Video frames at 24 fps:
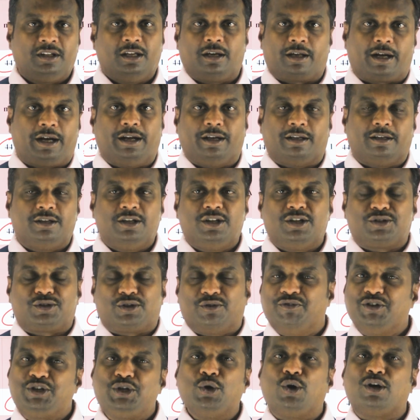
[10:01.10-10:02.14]
right? So
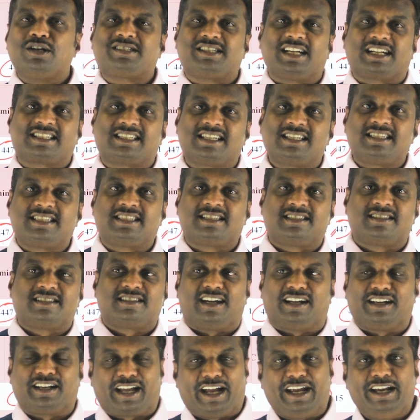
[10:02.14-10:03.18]
wish you all success
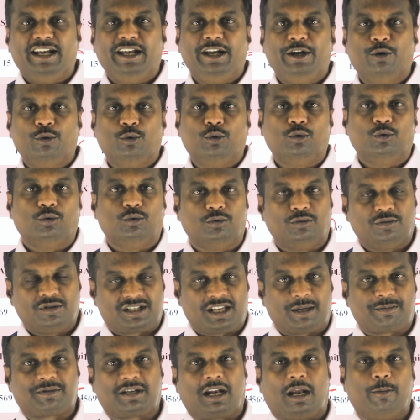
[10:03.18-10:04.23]
and kindly do
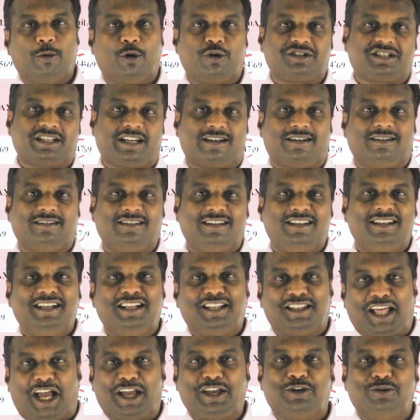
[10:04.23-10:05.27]
subscribe our channel.
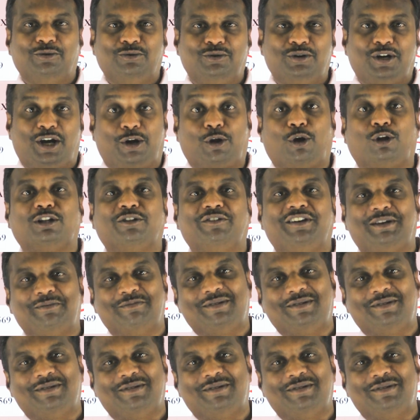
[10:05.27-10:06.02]
Thank you and all the very